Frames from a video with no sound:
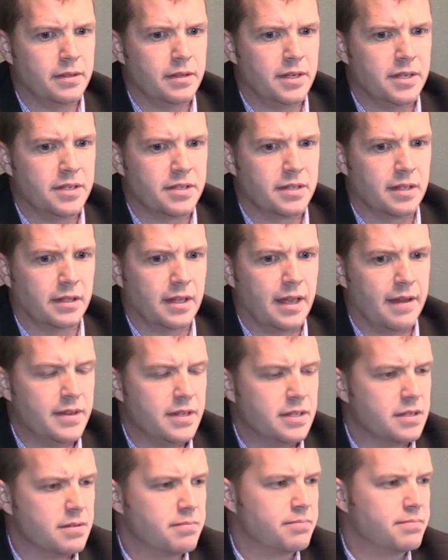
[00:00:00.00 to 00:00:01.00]
is the
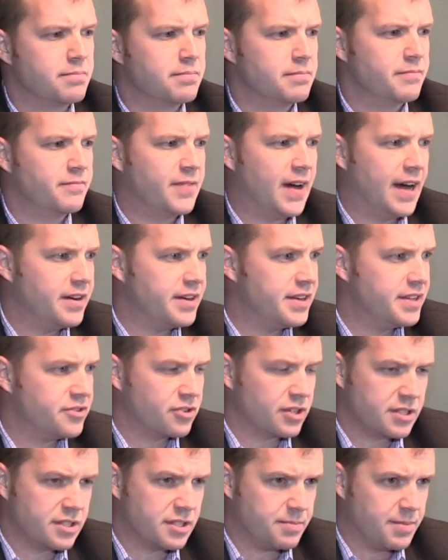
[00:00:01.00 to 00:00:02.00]
levies and fire
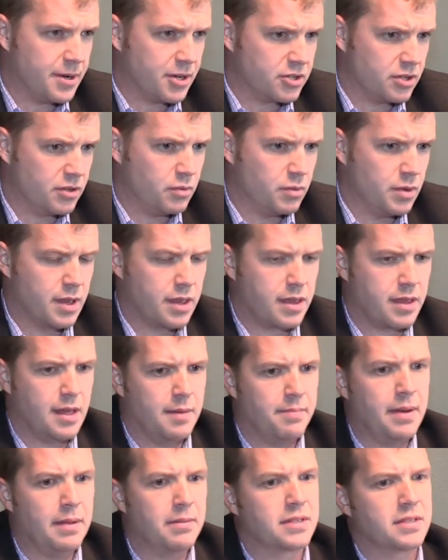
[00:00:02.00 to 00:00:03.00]
districts, especially with
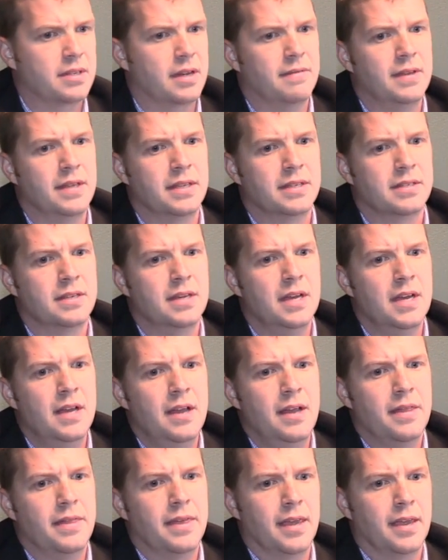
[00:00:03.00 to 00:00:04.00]
public safety, is
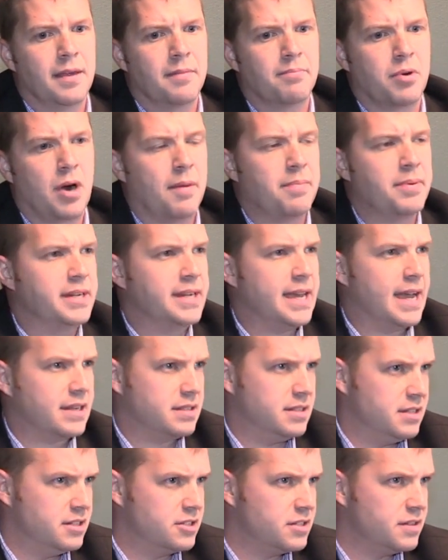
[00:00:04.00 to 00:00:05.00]
the property
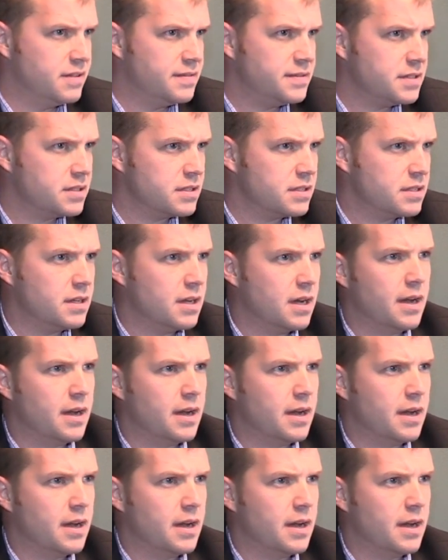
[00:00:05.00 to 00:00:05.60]
tax initiatives